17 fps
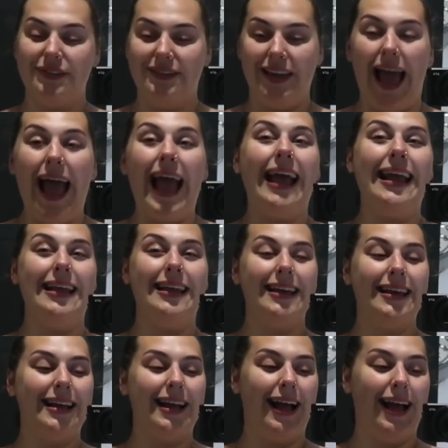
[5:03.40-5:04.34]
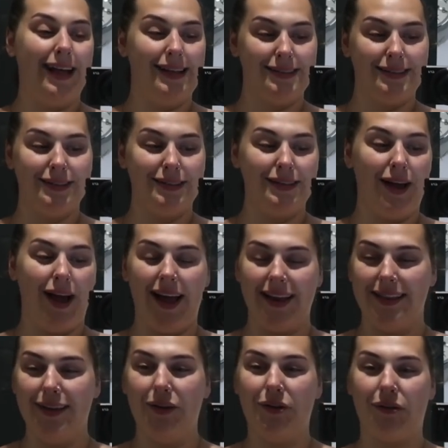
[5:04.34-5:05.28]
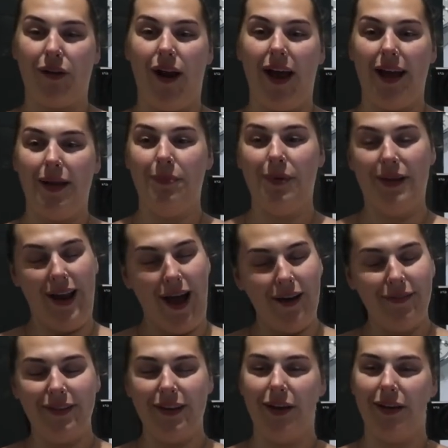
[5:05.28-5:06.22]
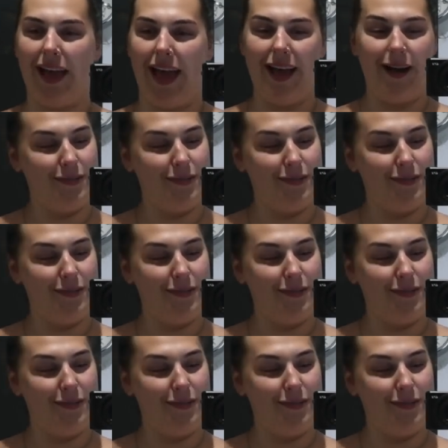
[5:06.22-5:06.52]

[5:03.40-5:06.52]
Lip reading: day and, you know, I had a little cry, but now I feel okay.